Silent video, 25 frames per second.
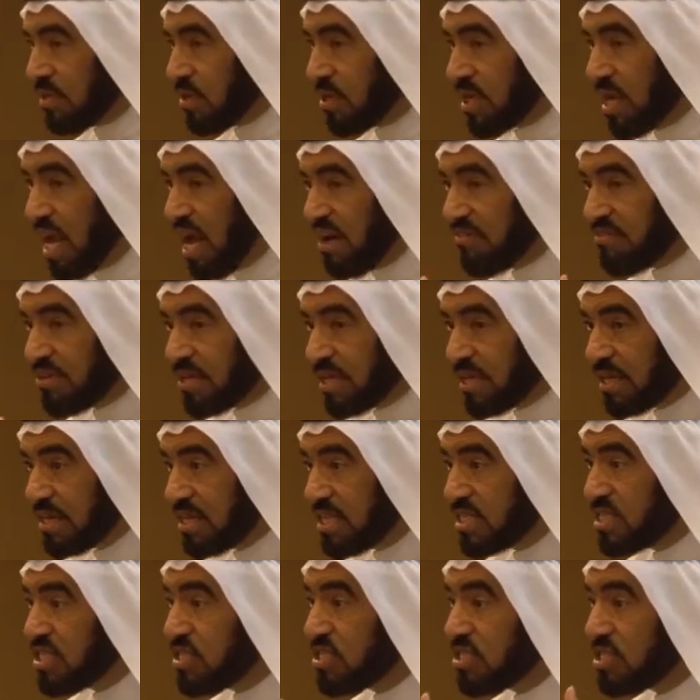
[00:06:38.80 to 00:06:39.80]
you're
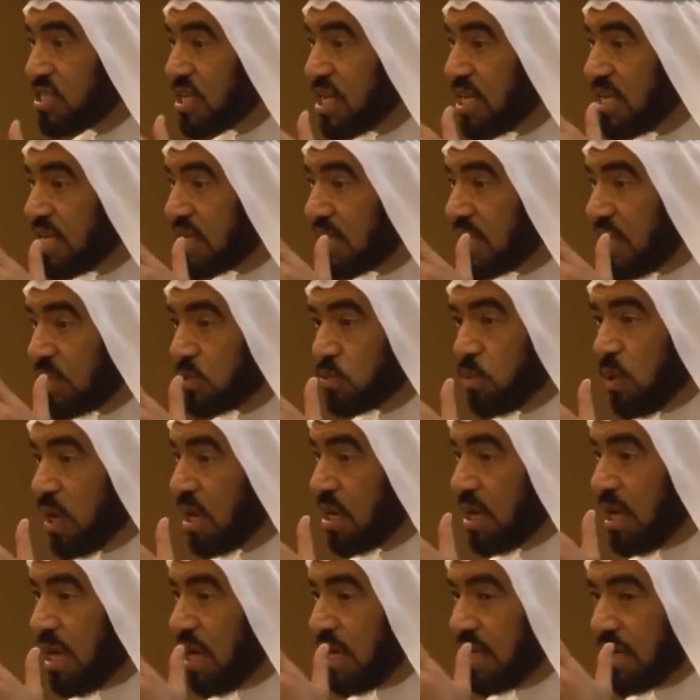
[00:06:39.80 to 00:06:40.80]
laughing, this is serious,
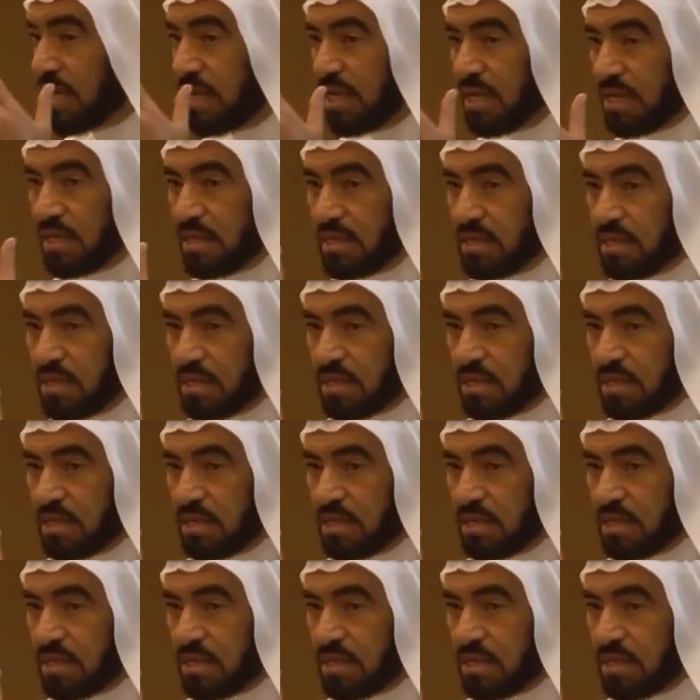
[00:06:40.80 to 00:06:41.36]
wallahi.